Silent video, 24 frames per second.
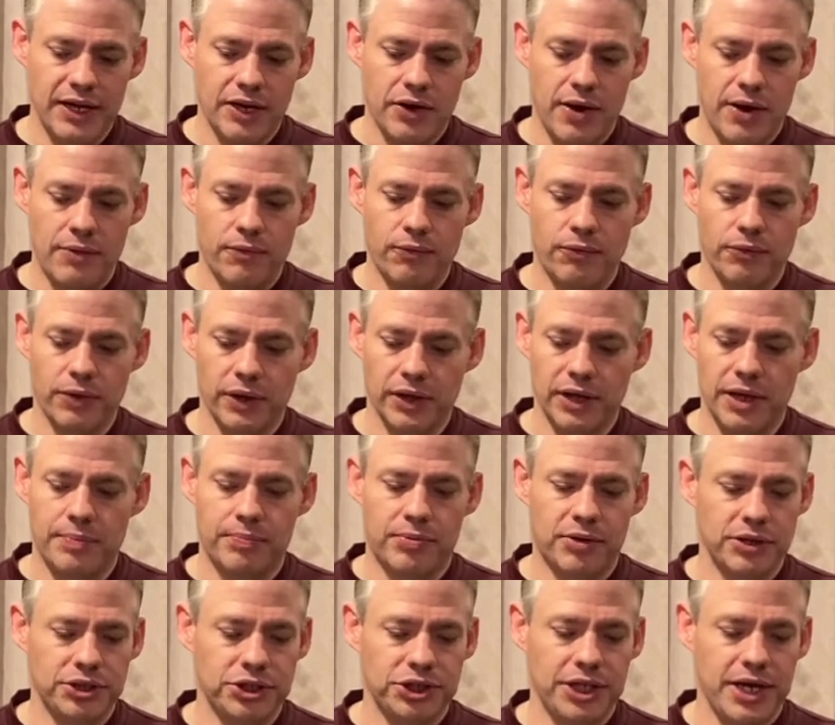I really
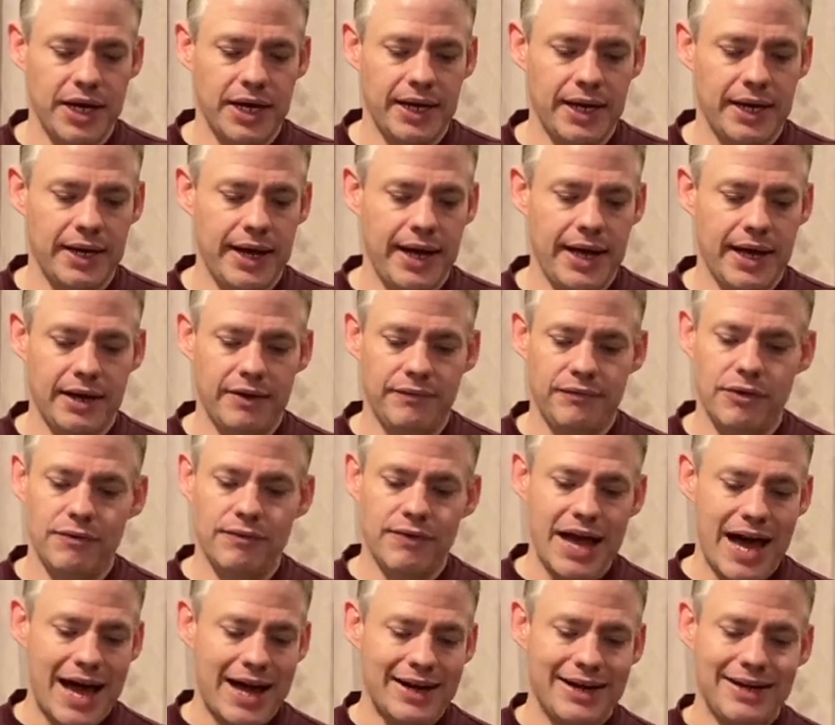appreciate it. And if you've
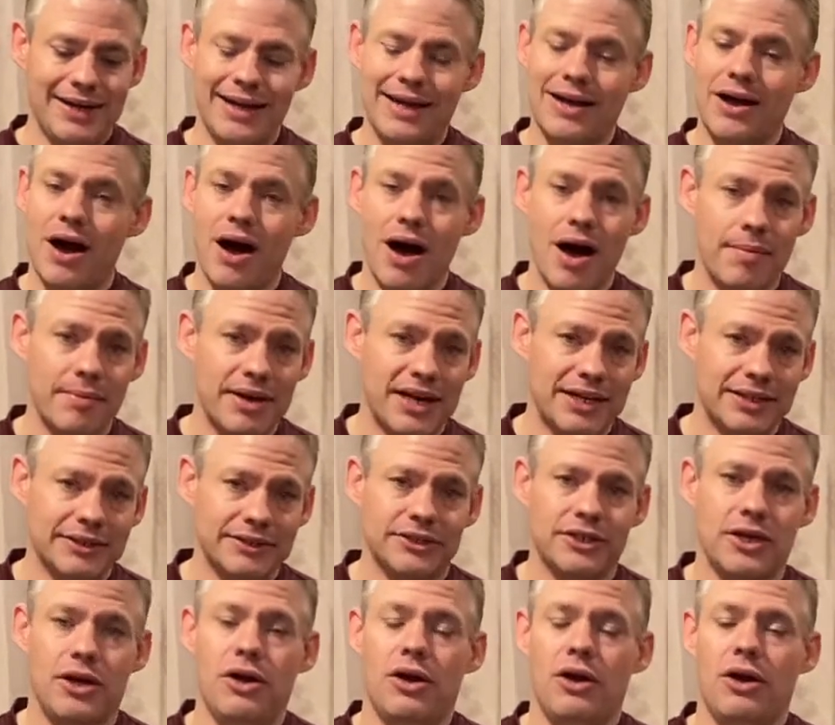got any
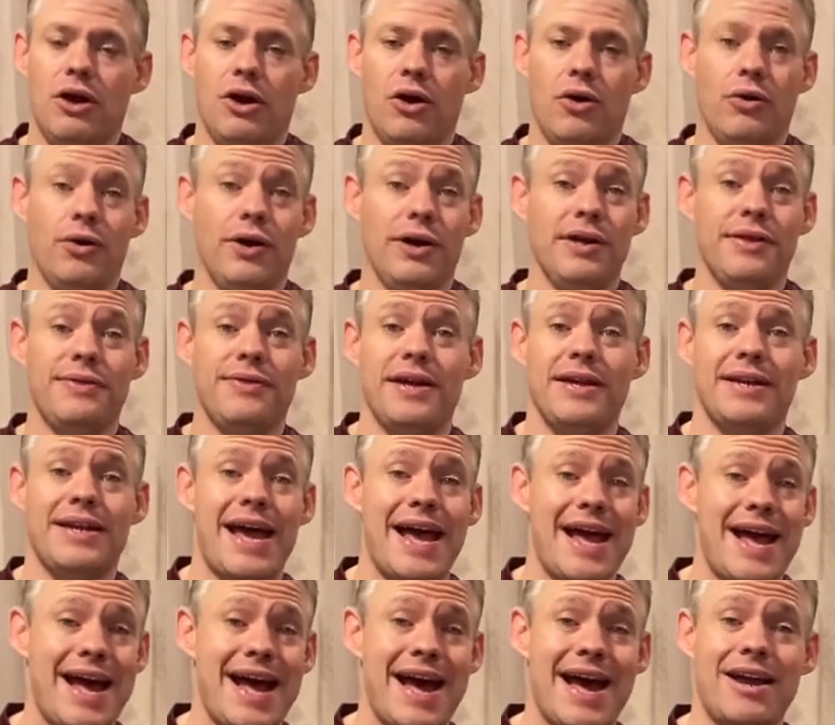comments or anything
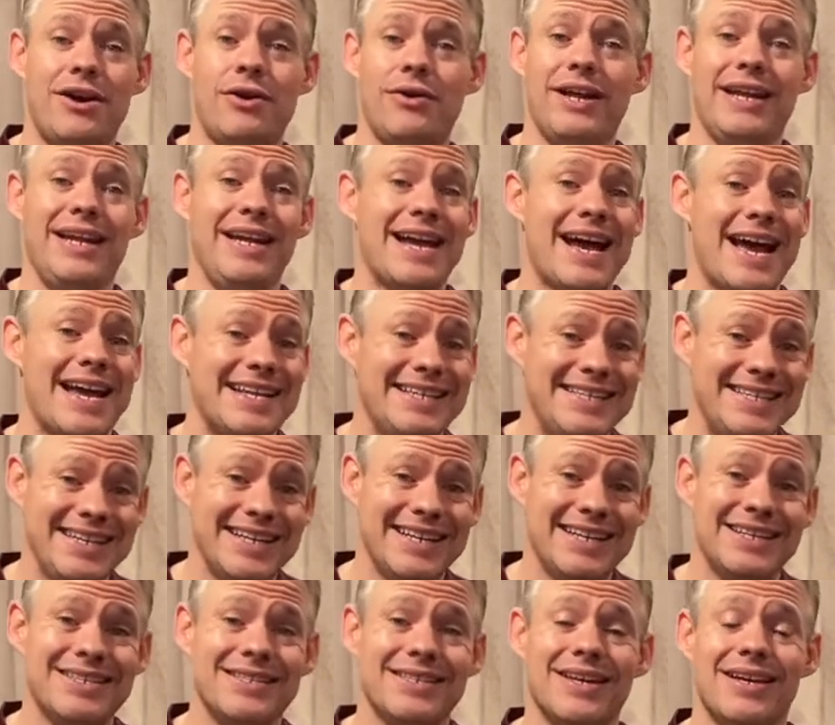to add or any
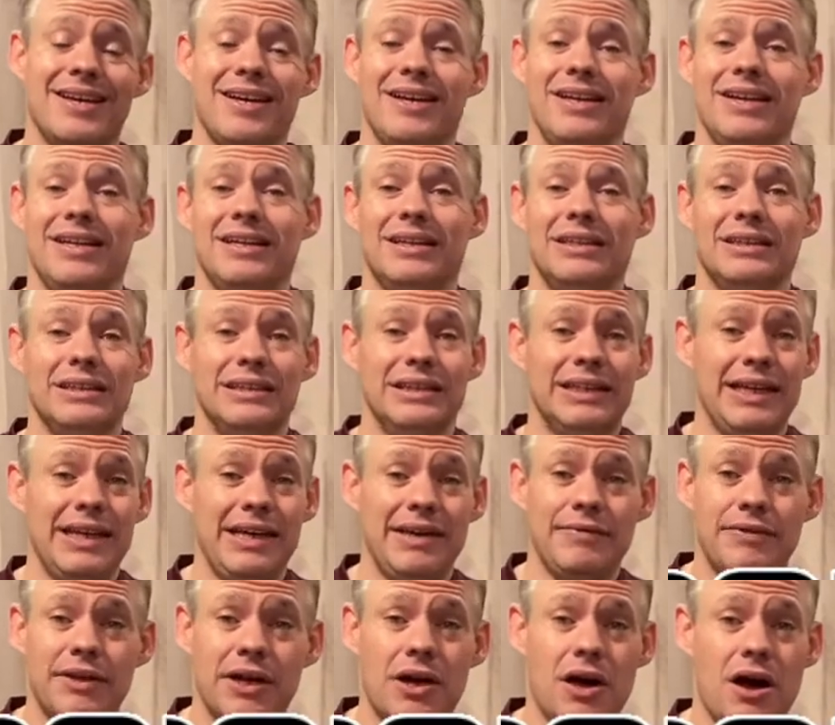ideas,
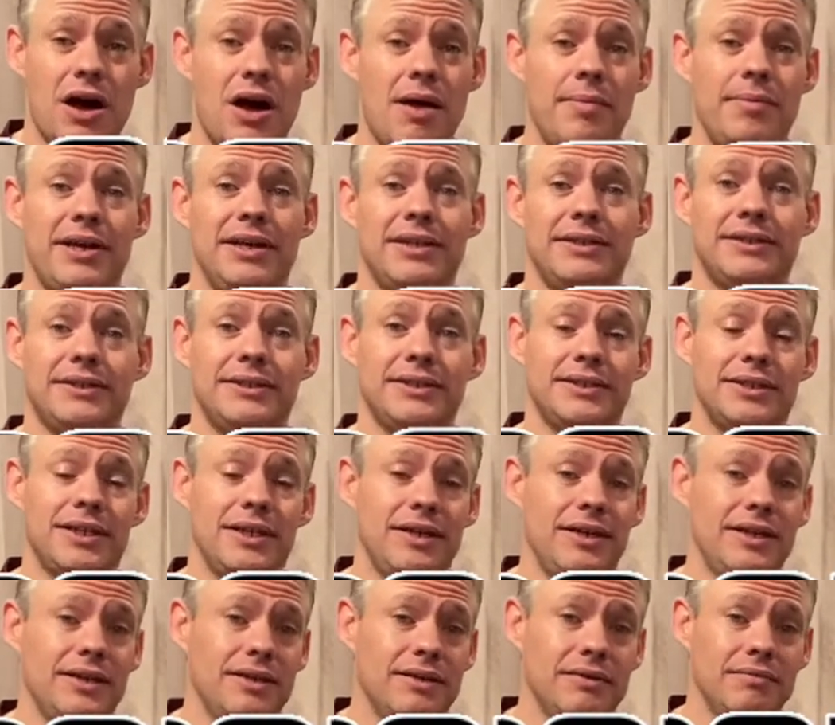leave the comments,
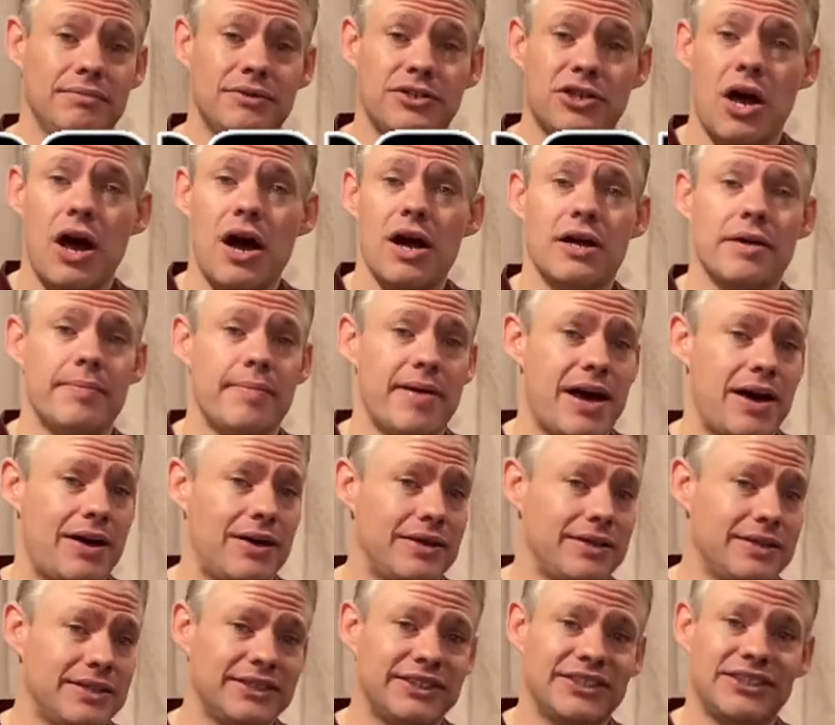talk about
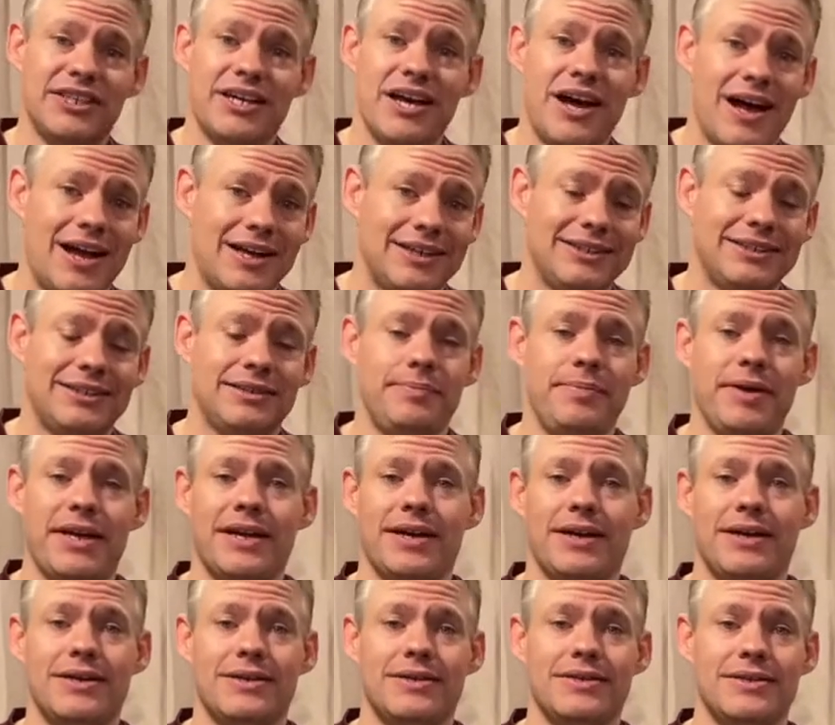it, discuss,
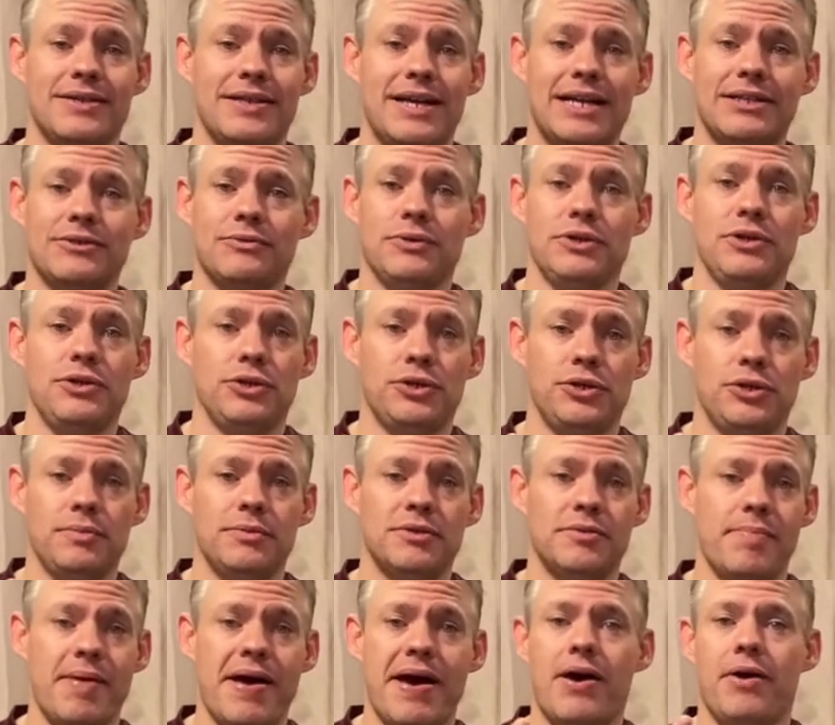because that's what
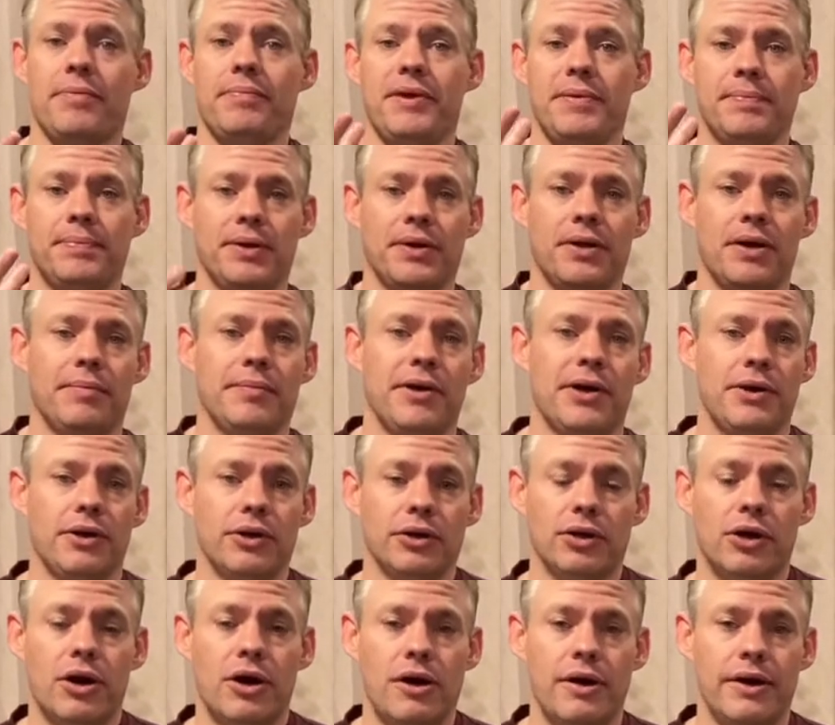YouTube's about. People come here to
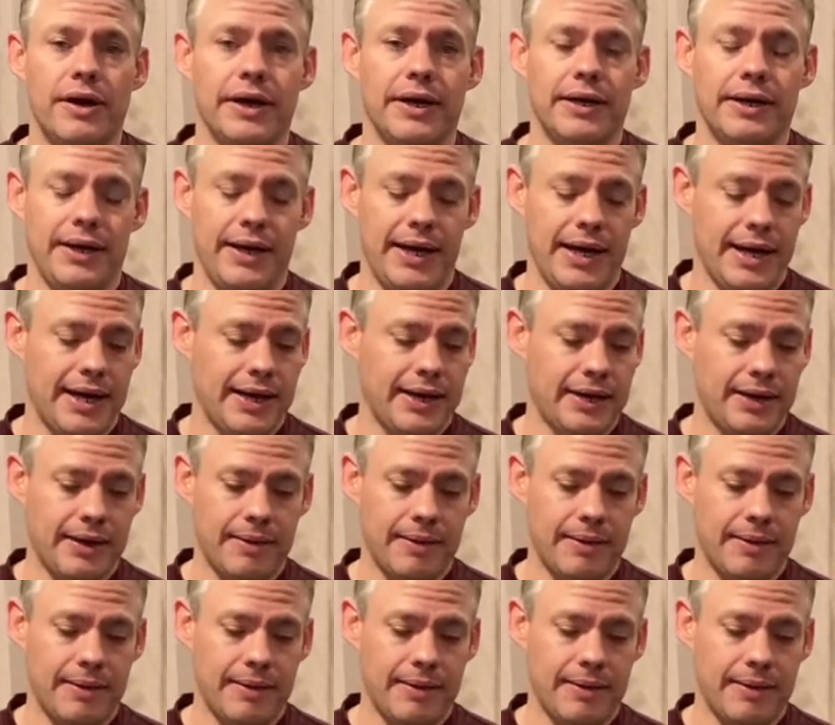learn, and